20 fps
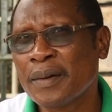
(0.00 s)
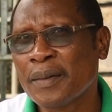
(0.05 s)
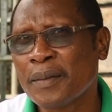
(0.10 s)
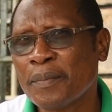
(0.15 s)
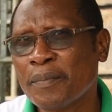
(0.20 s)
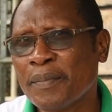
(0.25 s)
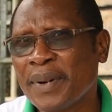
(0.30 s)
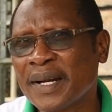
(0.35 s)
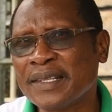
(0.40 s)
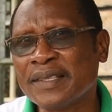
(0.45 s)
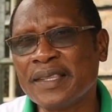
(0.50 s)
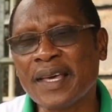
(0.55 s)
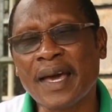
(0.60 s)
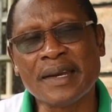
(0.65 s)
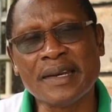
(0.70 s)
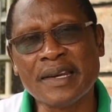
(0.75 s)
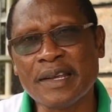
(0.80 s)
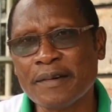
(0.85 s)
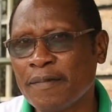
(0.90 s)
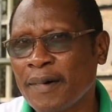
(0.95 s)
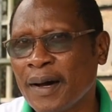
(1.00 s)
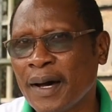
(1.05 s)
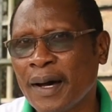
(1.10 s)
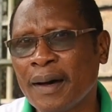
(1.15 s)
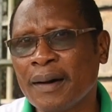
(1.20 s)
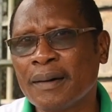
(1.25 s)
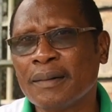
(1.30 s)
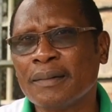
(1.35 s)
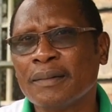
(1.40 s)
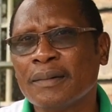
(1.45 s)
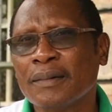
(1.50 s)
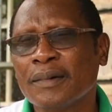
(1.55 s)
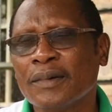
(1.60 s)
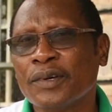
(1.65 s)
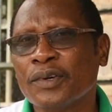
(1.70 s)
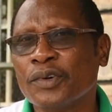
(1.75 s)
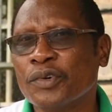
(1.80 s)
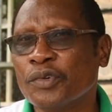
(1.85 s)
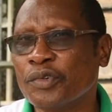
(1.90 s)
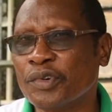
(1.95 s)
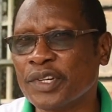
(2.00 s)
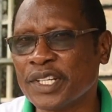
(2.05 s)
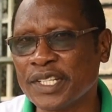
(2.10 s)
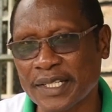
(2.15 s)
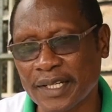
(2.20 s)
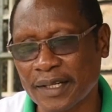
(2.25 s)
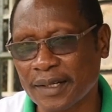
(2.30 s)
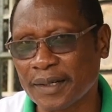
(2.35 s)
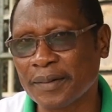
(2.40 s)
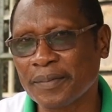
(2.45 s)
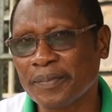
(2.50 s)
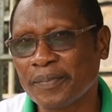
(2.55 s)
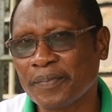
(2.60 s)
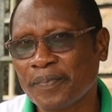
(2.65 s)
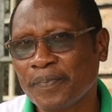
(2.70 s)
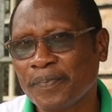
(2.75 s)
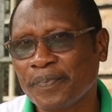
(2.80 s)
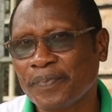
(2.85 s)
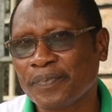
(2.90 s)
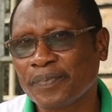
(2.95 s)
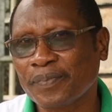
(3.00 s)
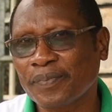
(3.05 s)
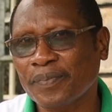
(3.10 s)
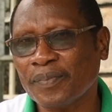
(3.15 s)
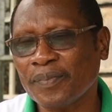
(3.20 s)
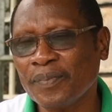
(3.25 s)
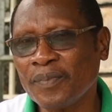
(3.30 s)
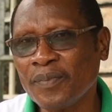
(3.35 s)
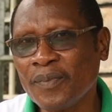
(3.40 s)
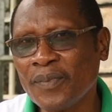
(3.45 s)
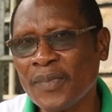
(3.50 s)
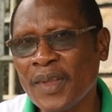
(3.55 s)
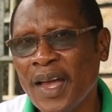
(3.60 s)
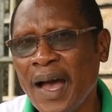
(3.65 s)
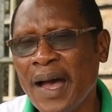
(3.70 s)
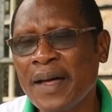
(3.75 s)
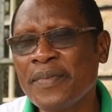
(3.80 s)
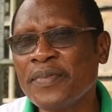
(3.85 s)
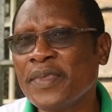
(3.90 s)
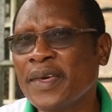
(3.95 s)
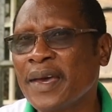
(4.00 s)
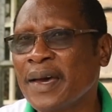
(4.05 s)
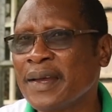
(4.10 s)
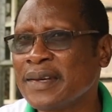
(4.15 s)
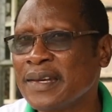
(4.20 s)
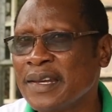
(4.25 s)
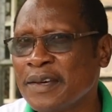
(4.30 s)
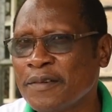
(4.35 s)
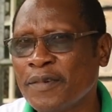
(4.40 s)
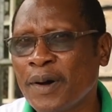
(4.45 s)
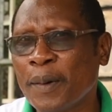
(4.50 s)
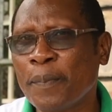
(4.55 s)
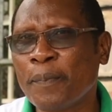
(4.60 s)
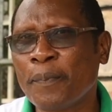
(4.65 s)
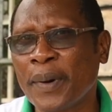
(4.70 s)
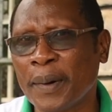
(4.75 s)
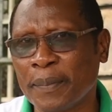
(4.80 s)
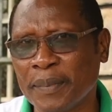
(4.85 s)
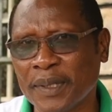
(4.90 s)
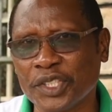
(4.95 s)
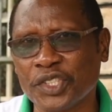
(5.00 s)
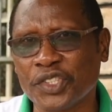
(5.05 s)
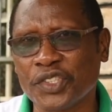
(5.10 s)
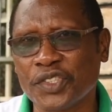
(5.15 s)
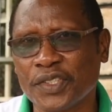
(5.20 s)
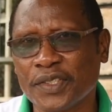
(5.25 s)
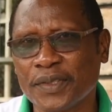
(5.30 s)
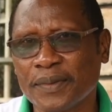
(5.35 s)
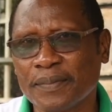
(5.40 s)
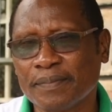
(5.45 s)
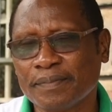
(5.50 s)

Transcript: but they are never written, and they are never published.